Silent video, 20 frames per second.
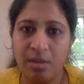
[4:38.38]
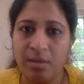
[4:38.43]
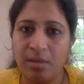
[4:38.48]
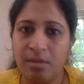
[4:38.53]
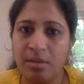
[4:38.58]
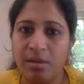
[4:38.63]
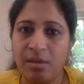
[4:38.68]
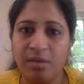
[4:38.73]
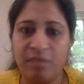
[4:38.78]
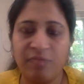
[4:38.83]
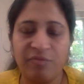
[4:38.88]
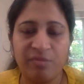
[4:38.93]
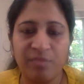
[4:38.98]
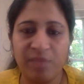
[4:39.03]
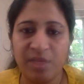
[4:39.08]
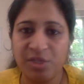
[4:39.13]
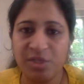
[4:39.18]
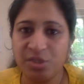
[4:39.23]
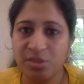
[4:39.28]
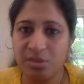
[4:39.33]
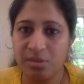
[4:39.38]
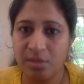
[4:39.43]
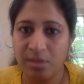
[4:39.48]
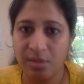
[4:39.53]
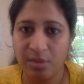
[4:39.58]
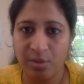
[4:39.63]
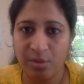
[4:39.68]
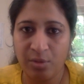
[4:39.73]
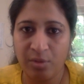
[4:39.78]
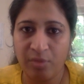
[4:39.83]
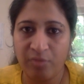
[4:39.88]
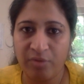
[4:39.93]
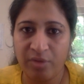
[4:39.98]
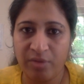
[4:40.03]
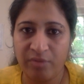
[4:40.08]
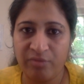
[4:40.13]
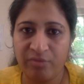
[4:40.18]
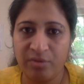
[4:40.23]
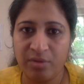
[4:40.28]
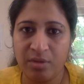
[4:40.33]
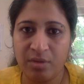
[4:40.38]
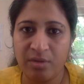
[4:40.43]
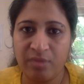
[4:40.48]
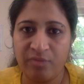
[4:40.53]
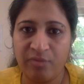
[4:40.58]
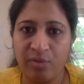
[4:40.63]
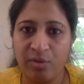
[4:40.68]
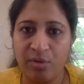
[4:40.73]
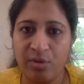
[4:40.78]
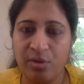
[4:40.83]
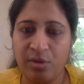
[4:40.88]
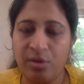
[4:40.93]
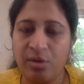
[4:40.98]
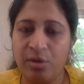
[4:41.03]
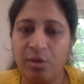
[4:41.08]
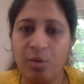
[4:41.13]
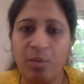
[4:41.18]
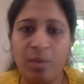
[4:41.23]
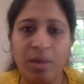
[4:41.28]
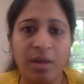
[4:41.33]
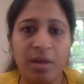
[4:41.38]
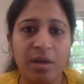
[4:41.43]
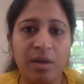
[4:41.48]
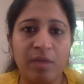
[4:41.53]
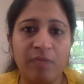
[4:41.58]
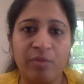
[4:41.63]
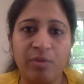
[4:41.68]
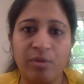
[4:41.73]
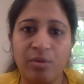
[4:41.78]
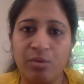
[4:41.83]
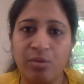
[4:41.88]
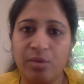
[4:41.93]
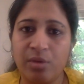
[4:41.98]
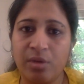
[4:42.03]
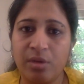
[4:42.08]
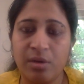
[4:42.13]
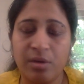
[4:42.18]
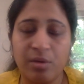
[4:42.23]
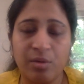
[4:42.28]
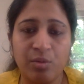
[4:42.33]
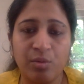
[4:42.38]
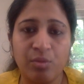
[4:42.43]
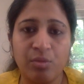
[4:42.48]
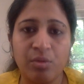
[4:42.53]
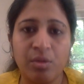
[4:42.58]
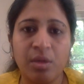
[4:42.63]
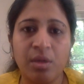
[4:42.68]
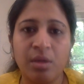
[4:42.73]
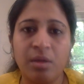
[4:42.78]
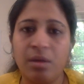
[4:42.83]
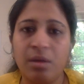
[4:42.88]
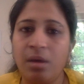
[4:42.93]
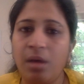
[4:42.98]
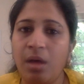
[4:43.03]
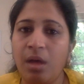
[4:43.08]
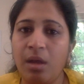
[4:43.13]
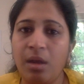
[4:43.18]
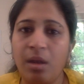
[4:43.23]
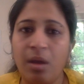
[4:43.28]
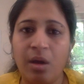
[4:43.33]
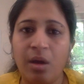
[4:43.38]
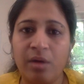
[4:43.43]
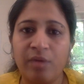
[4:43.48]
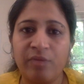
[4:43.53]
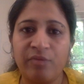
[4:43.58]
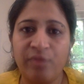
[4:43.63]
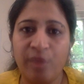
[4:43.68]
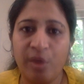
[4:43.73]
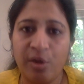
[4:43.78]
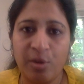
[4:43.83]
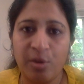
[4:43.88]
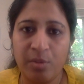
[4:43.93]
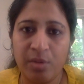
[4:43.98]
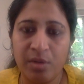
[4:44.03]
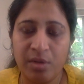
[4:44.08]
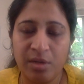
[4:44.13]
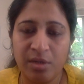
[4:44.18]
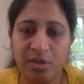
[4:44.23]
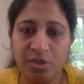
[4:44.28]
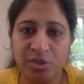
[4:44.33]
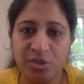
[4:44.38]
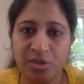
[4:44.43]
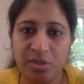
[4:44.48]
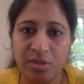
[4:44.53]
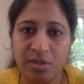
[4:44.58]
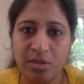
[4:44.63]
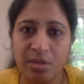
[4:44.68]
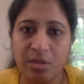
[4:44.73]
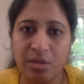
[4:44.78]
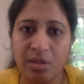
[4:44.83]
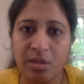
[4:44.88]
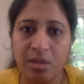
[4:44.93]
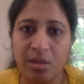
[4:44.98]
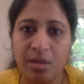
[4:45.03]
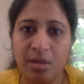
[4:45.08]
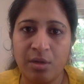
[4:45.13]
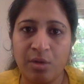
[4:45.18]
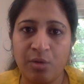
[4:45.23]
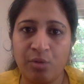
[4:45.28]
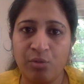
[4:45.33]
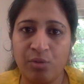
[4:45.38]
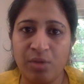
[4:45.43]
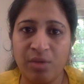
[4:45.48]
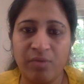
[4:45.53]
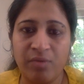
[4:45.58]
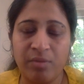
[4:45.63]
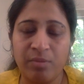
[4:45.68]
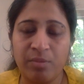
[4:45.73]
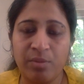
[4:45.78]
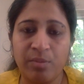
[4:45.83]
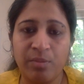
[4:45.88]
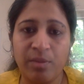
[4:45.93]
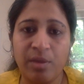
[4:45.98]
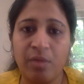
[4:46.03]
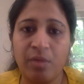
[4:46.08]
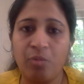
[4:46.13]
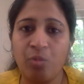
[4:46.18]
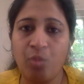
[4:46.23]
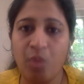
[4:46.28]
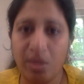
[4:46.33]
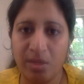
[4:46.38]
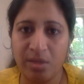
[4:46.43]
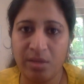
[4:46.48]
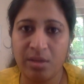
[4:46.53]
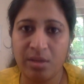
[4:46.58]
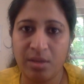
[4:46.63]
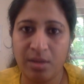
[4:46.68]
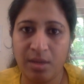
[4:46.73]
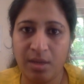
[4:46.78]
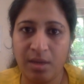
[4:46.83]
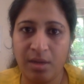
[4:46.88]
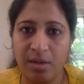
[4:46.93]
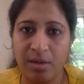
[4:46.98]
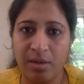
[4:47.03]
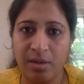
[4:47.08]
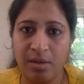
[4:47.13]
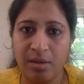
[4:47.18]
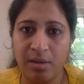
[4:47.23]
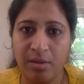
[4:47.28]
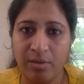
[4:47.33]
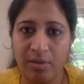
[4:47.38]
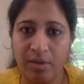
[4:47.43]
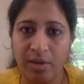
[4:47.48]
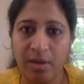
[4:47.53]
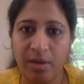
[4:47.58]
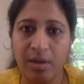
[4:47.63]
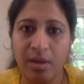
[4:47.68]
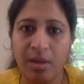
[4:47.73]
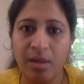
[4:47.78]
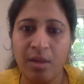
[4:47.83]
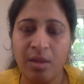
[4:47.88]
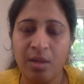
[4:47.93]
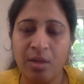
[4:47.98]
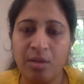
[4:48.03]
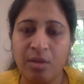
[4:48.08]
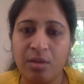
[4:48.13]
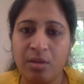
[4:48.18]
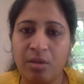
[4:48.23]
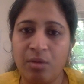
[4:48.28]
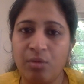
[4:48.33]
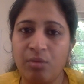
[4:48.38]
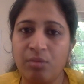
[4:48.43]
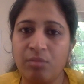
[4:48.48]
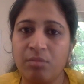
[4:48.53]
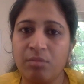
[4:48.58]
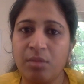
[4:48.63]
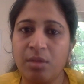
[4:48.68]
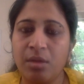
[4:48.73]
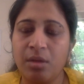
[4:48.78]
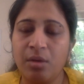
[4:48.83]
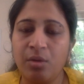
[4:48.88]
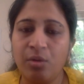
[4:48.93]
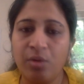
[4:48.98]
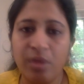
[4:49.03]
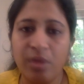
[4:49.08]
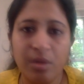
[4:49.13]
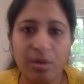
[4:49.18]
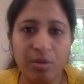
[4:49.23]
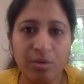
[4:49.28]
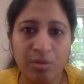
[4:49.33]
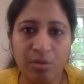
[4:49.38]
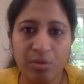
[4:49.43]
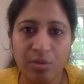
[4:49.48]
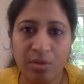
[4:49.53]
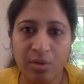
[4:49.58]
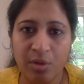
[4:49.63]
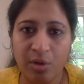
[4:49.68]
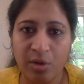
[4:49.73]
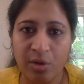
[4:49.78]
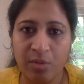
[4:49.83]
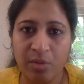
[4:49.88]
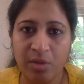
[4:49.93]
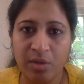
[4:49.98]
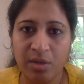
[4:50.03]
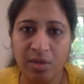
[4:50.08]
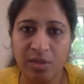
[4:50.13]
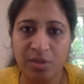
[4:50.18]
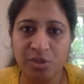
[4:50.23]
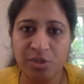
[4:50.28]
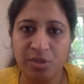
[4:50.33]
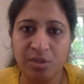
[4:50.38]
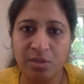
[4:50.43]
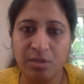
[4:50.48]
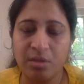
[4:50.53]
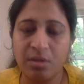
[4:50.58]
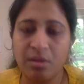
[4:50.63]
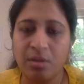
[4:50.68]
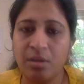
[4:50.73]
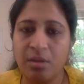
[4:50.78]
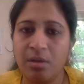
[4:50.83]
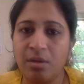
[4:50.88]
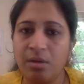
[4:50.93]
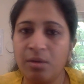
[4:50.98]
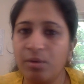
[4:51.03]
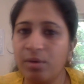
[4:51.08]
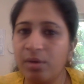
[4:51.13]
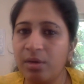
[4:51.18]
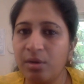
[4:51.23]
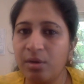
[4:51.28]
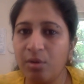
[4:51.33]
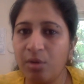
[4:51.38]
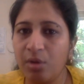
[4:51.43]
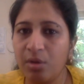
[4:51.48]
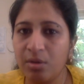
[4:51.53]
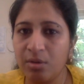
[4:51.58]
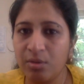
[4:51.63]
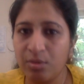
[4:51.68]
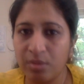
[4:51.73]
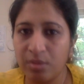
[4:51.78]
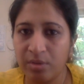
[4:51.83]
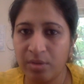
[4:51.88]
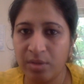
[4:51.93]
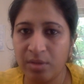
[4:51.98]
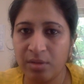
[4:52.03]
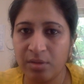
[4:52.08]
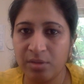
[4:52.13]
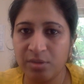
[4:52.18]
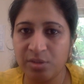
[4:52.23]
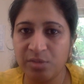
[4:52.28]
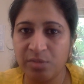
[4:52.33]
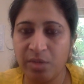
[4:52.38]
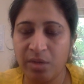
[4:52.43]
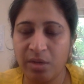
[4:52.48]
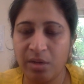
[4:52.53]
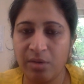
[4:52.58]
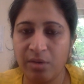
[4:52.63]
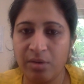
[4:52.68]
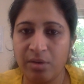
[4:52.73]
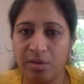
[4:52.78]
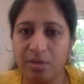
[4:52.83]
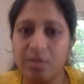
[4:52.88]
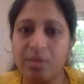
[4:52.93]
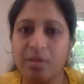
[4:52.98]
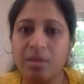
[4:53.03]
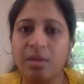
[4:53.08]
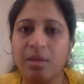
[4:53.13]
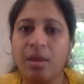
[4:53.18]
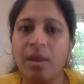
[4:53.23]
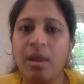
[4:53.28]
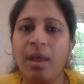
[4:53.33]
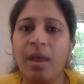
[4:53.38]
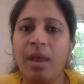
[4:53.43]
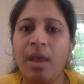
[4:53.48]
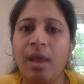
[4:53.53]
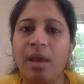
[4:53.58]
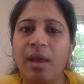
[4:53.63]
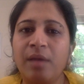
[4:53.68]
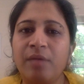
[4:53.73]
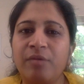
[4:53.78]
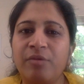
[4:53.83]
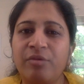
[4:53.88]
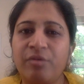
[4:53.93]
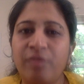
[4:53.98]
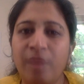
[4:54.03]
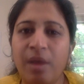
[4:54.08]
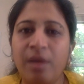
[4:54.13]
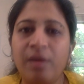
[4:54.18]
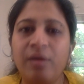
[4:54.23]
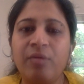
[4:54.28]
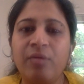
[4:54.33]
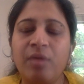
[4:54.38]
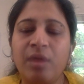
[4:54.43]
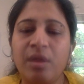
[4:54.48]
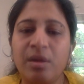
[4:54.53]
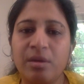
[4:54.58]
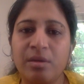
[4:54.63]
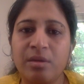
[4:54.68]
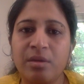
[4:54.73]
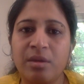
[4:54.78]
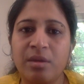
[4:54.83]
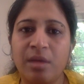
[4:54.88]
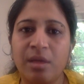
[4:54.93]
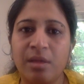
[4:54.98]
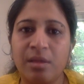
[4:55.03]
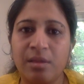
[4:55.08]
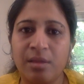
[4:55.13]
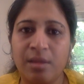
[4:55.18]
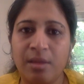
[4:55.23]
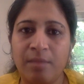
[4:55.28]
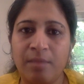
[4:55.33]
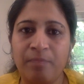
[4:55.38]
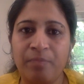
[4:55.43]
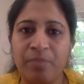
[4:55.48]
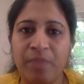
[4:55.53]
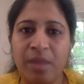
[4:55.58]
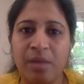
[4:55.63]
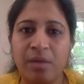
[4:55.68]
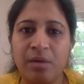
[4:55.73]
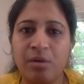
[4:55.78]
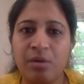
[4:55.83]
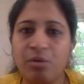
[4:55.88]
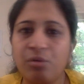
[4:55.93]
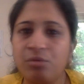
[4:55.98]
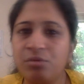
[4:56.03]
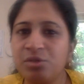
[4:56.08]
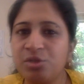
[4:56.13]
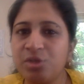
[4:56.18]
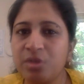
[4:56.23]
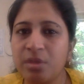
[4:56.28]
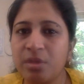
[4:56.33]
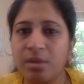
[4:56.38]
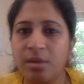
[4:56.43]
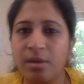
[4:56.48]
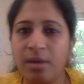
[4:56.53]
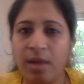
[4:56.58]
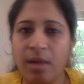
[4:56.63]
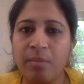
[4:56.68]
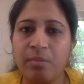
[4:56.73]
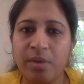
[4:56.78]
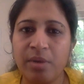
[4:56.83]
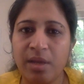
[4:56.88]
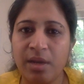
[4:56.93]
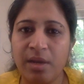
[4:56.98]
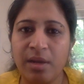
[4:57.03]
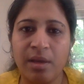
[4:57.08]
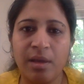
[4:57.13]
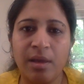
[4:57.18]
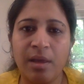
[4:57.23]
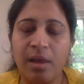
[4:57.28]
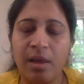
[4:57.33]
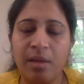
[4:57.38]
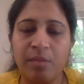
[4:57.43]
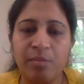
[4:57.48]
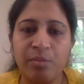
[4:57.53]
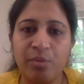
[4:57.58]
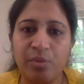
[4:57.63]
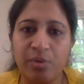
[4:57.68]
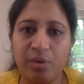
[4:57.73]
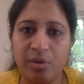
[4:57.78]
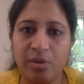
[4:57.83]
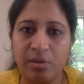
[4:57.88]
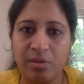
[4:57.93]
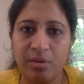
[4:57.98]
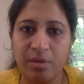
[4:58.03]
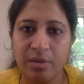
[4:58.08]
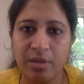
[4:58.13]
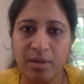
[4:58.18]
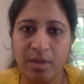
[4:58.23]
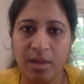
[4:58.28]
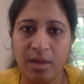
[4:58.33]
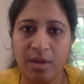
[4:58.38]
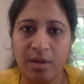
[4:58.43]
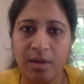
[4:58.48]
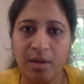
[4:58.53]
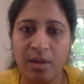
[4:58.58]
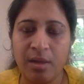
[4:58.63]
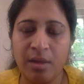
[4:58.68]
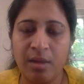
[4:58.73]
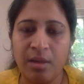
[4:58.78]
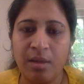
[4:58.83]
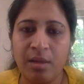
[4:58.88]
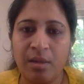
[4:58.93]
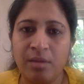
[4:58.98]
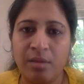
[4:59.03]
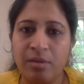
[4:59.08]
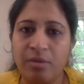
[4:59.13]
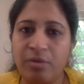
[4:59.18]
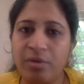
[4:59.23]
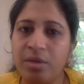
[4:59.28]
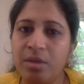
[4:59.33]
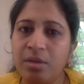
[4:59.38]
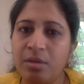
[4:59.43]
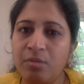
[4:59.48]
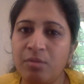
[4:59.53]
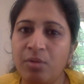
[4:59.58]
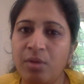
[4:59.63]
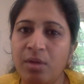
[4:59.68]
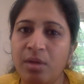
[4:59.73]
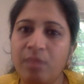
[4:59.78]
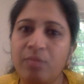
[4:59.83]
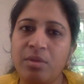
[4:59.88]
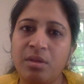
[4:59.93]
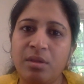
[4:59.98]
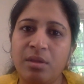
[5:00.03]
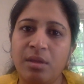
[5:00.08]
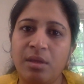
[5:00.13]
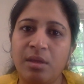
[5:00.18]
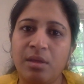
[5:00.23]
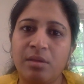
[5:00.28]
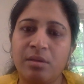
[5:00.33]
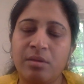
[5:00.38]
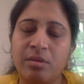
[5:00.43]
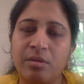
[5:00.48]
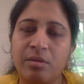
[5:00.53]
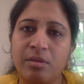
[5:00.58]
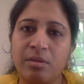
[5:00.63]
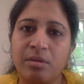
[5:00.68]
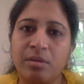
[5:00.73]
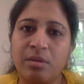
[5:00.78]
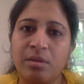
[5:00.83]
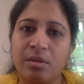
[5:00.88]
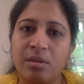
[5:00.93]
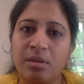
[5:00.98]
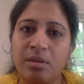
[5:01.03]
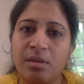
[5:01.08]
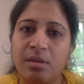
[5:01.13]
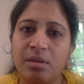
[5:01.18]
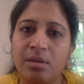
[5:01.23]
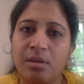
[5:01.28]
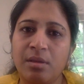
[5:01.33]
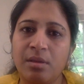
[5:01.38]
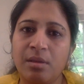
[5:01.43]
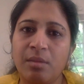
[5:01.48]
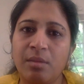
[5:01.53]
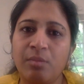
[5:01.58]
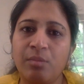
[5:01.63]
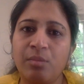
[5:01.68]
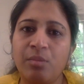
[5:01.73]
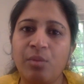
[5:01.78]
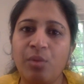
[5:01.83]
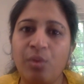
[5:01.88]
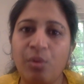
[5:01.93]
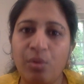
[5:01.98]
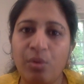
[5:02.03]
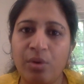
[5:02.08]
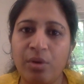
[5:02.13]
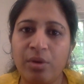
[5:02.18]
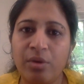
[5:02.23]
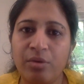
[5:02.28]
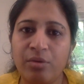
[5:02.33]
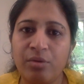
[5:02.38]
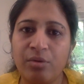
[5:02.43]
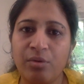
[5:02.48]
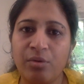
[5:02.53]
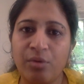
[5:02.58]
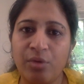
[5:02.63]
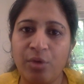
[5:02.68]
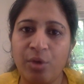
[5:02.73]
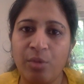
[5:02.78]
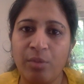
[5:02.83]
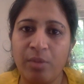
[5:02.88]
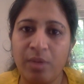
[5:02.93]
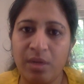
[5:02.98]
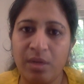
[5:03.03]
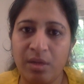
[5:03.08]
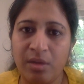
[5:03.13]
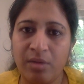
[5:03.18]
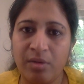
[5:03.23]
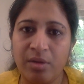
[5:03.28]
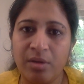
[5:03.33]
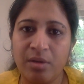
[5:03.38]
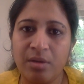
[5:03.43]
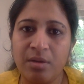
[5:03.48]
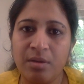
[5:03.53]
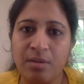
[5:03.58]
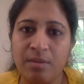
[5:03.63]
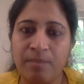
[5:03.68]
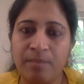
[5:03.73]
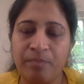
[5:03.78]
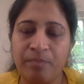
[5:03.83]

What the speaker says: the information that you have referenced for. You might have looked into a lot of documentations to even prepare one slide, right? So look into those documentations, look into all those research materials, and try to understand them. Don't just grab data and put it on the slide. The reason why I'm saying this is the more you know your material,